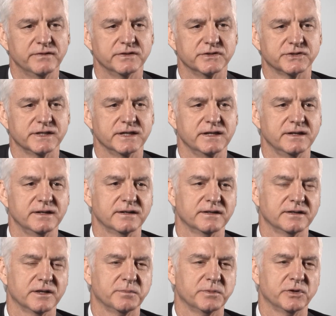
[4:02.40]
even see
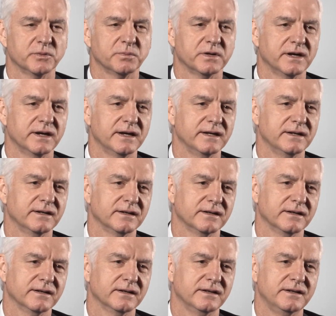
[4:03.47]
the pure play
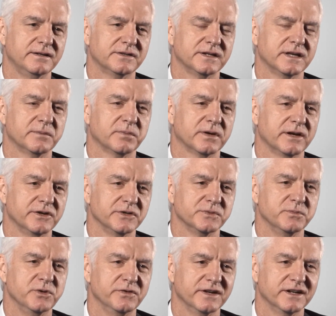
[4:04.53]
internet
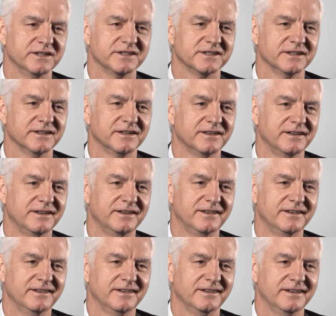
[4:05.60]
players moving into
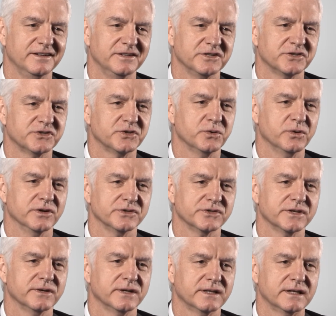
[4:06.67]
stores.
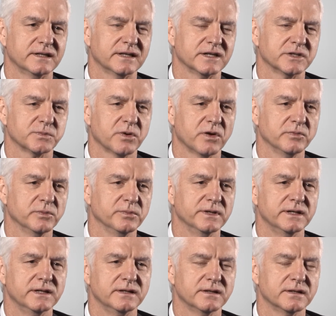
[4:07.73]
So I think that's
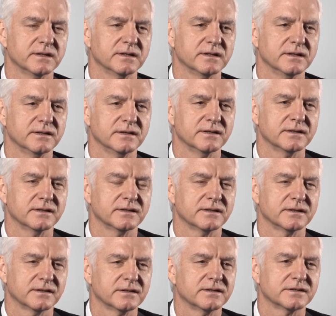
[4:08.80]
probably
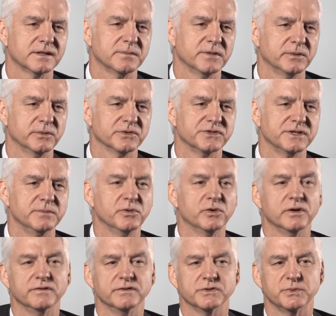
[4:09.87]
something we'll see
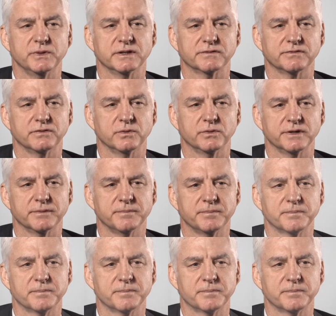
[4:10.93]
more of as we look forward.